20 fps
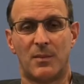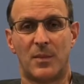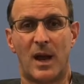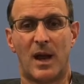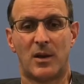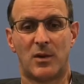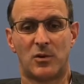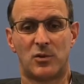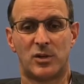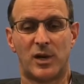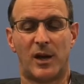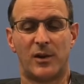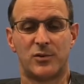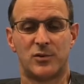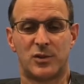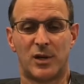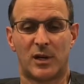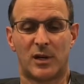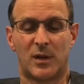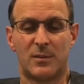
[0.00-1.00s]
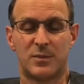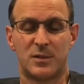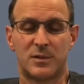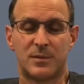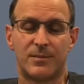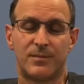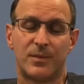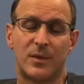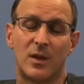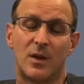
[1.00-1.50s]
your child's checkups.
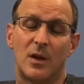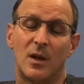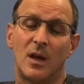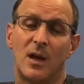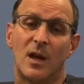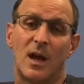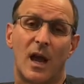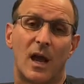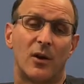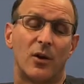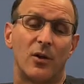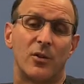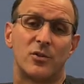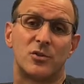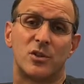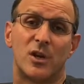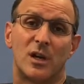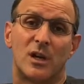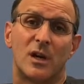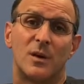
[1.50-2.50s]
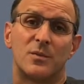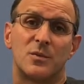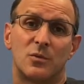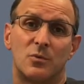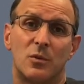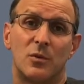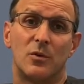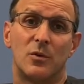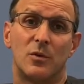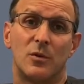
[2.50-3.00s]
At all the checkups, we
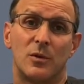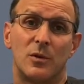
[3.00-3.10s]
will